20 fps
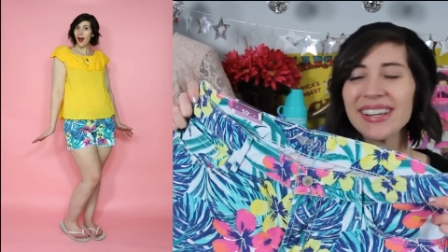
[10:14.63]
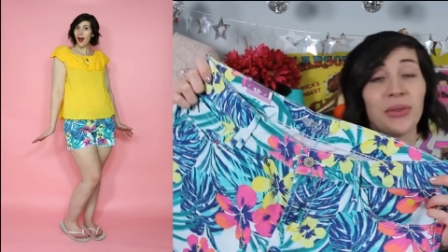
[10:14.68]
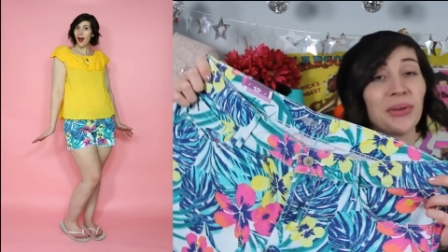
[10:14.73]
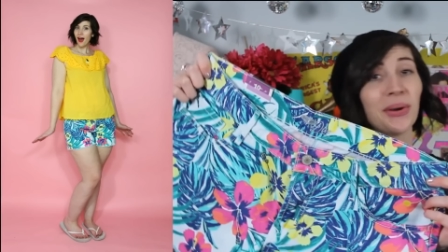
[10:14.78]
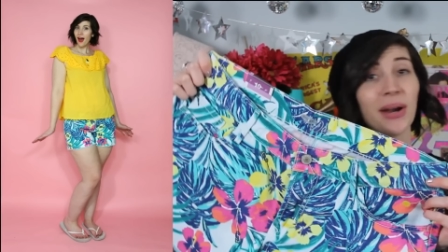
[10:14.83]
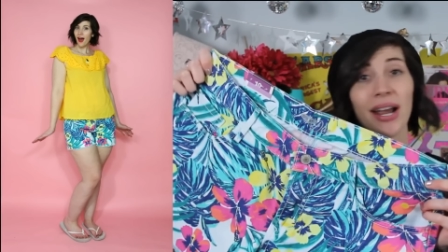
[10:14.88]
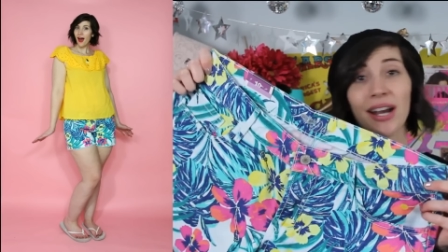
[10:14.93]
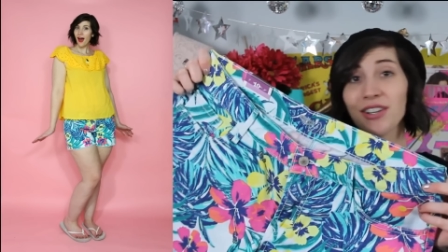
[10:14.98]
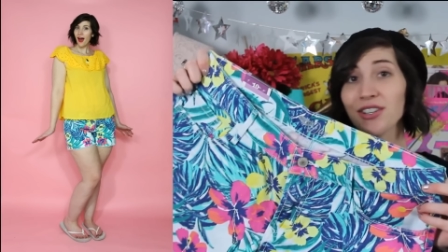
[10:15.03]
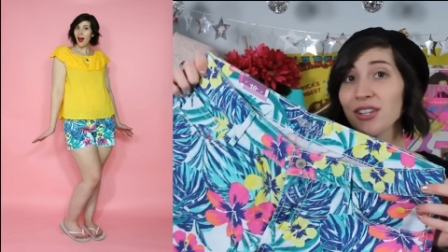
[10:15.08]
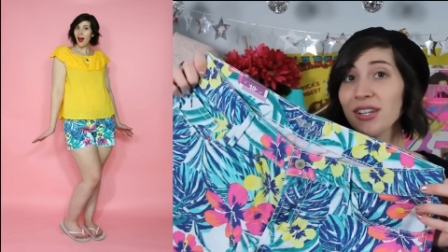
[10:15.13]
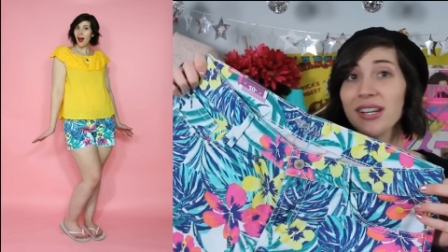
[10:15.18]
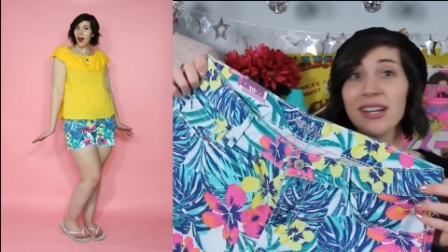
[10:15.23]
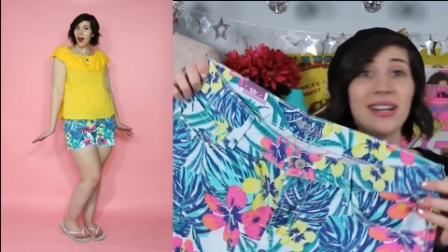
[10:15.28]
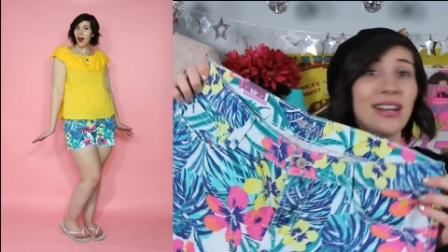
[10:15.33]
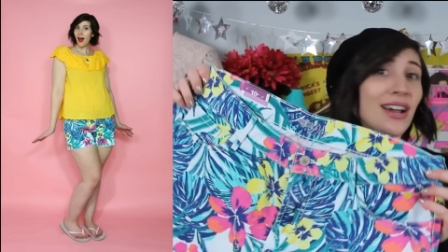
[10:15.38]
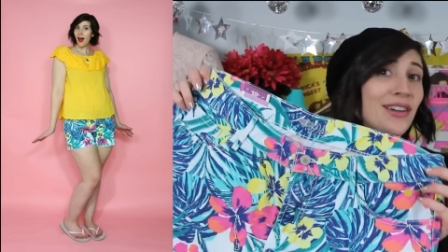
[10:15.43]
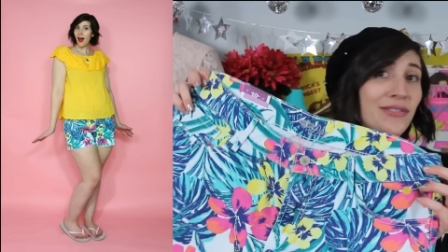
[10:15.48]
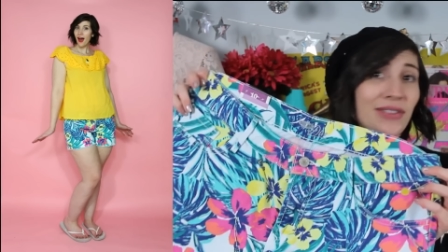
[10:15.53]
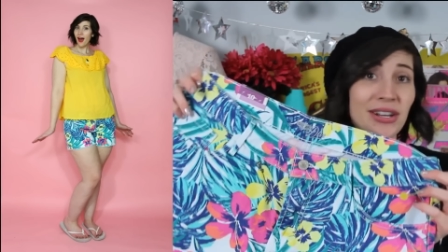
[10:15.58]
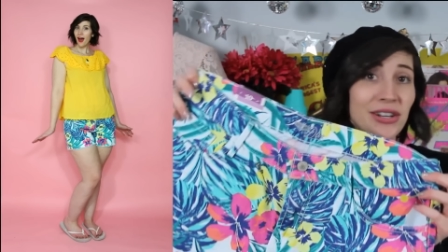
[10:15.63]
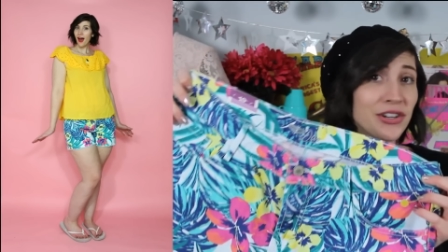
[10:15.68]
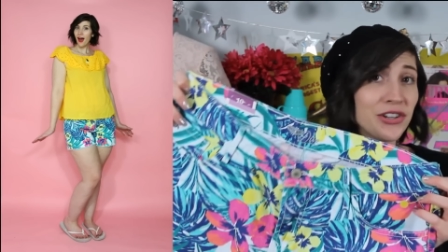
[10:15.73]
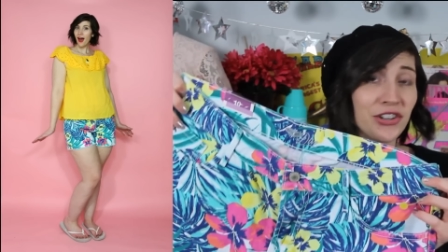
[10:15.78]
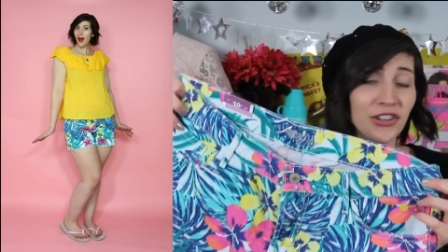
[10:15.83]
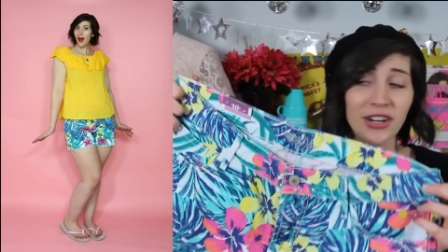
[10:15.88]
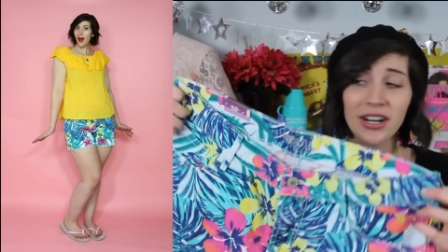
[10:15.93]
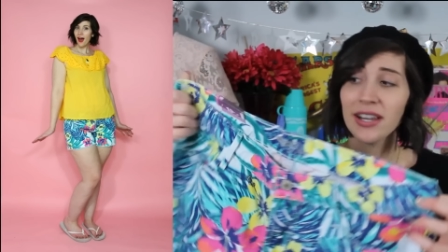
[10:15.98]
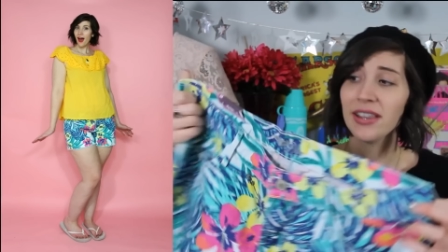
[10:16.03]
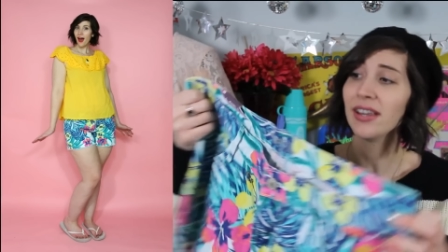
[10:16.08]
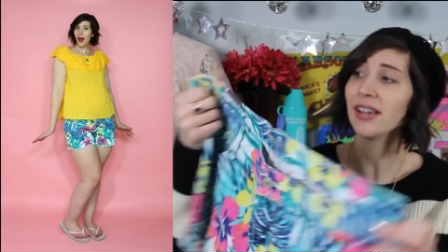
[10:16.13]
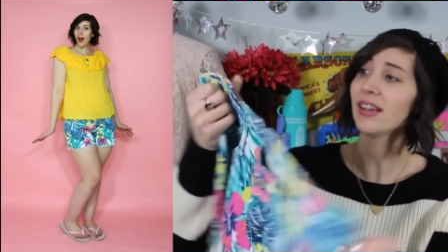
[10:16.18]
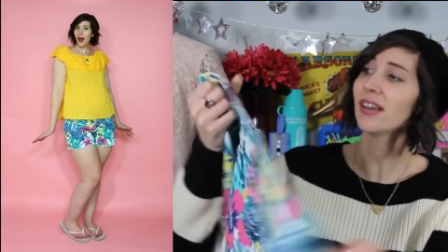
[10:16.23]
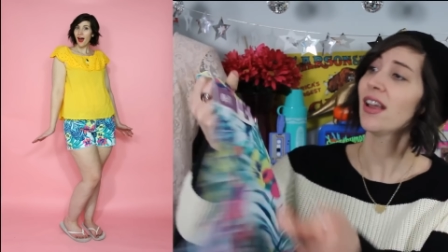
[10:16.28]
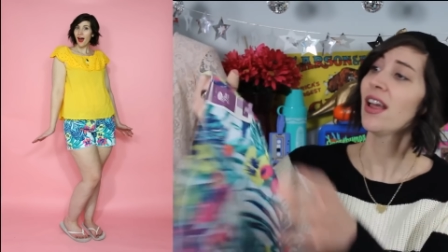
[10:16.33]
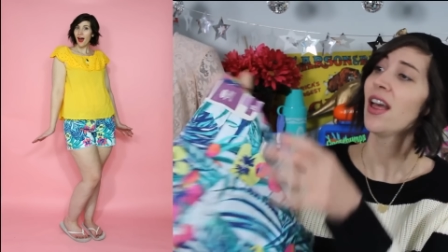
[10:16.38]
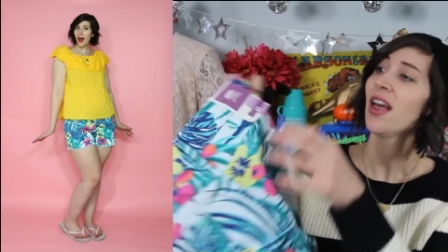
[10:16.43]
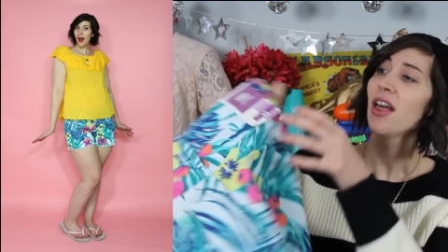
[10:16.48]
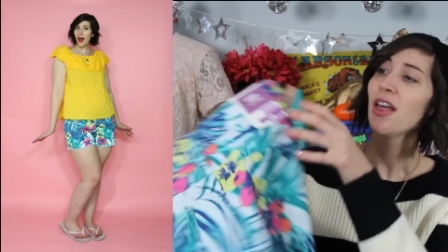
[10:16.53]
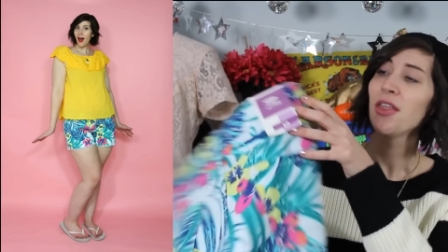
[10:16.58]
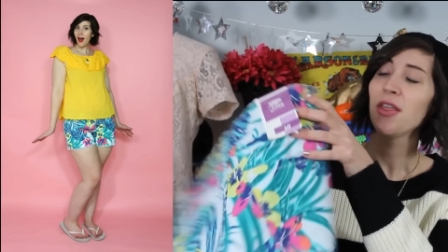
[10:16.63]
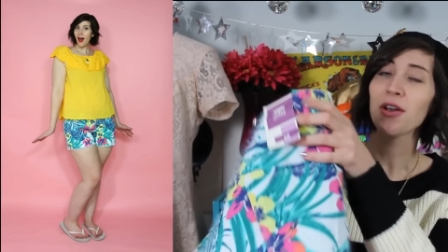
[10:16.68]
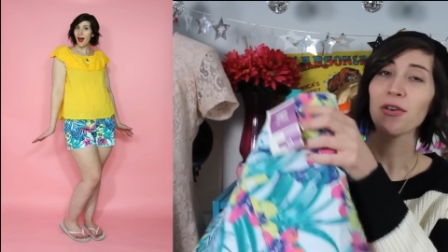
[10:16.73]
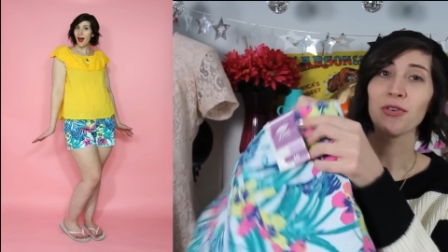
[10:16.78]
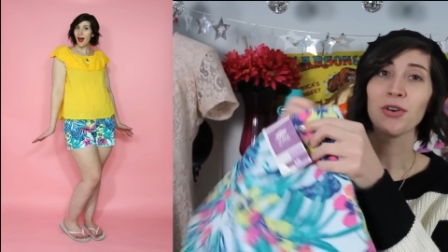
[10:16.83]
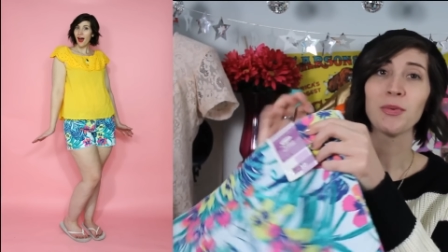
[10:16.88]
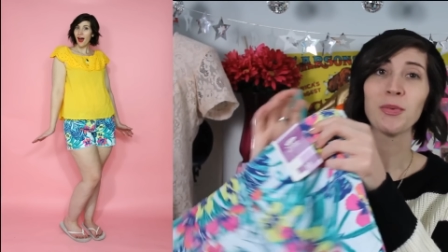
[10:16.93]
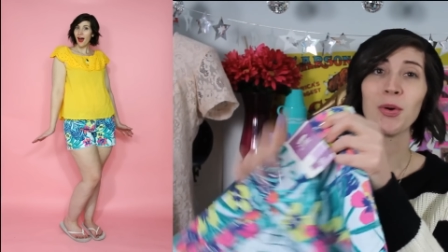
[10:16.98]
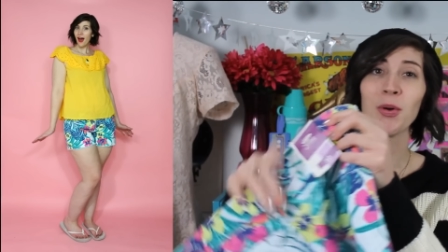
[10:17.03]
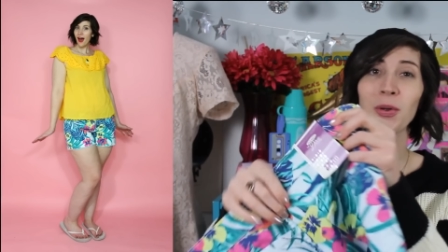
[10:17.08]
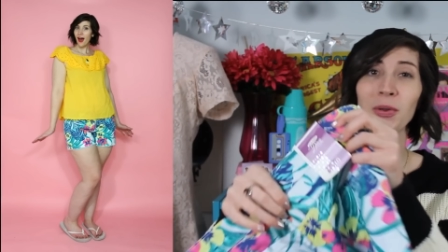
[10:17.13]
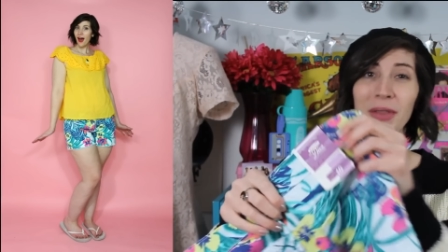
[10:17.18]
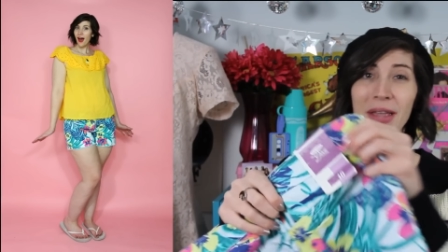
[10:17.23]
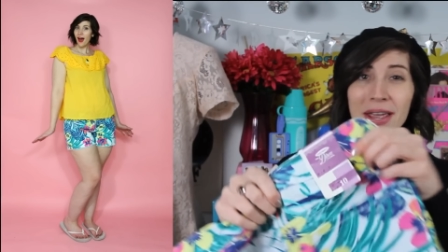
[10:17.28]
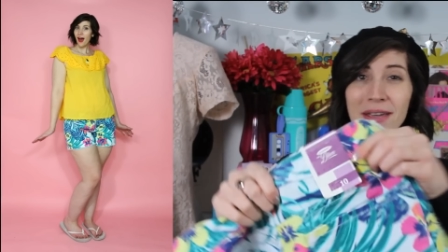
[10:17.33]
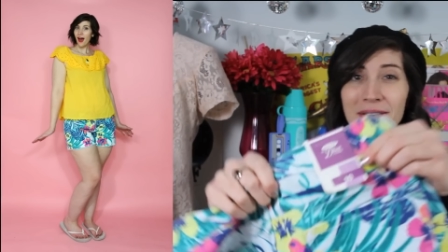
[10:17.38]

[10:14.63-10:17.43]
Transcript: They're actually not vintage or anything. They're from Old